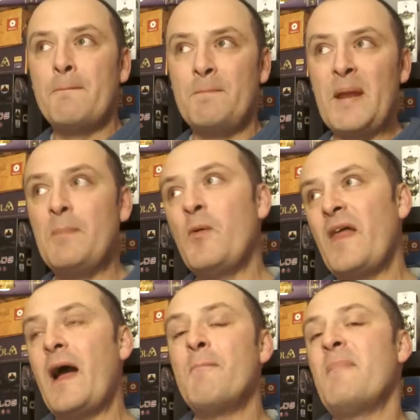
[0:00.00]
people
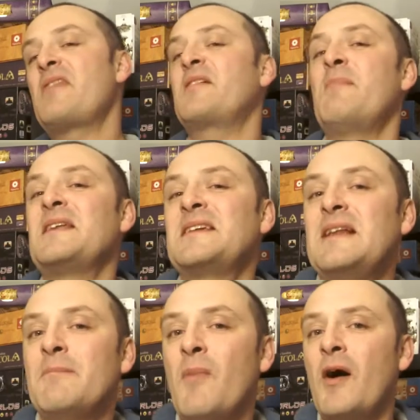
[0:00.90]
that are
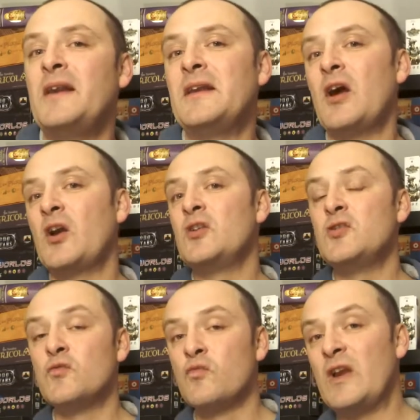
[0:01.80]
mathematically minded are going
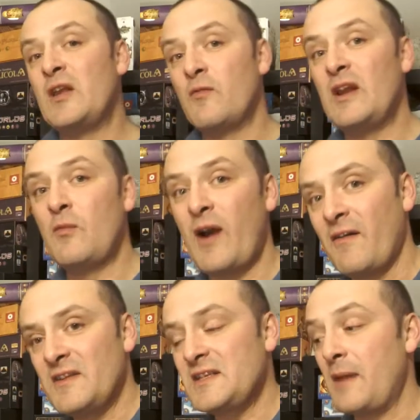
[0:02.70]
to do really, really well
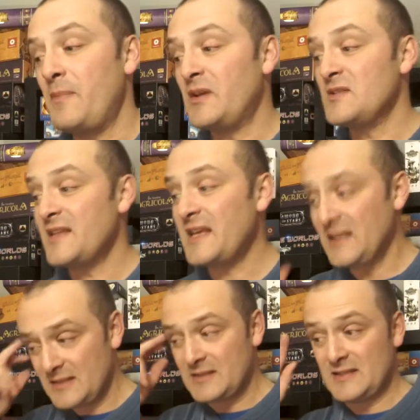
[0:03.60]
at this game because they
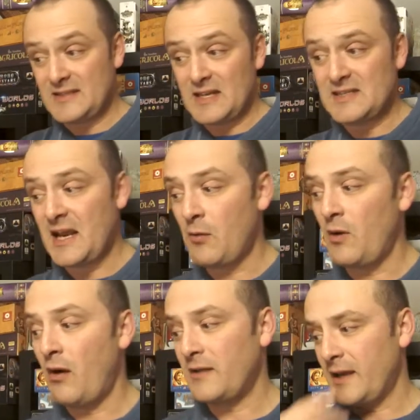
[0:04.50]
can suss
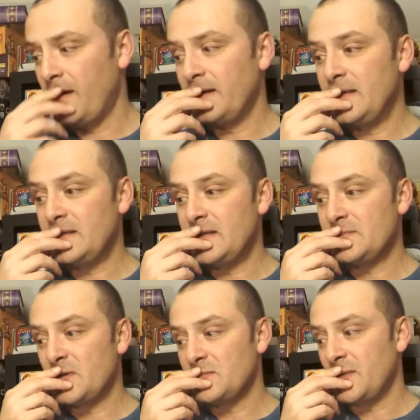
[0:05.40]
out, okay, I need this
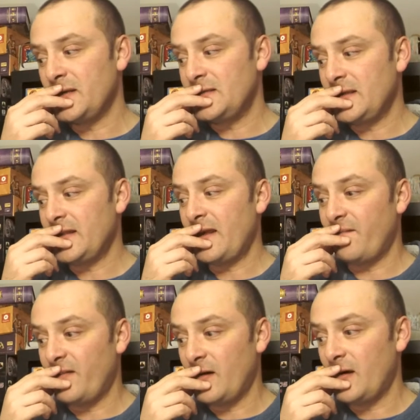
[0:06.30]
much money to get
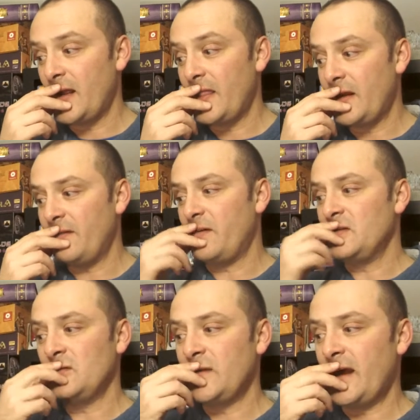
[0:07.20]
that far, and then if I
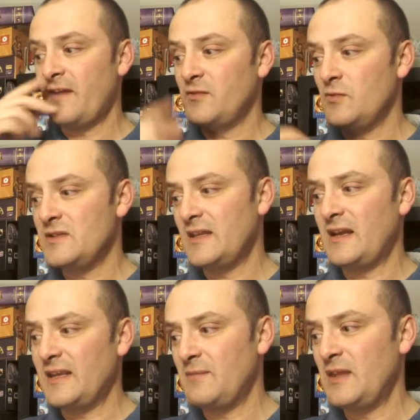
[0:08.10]
do that afterwards and
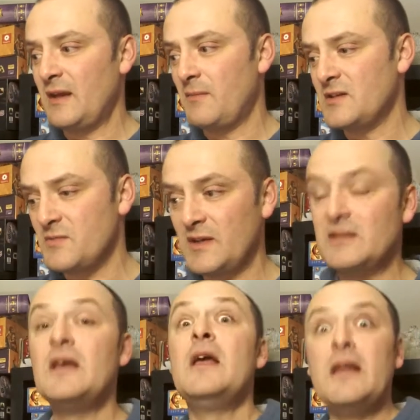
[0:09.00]
that, give me that much money.
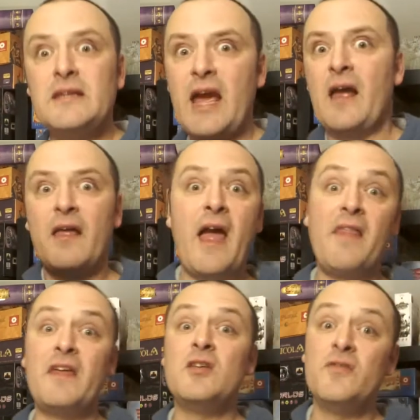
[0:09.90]
Yeah,
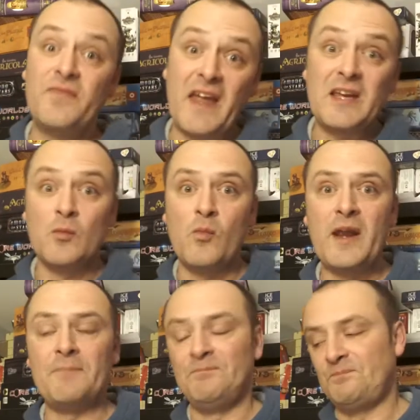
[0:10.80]
and then you, they can win.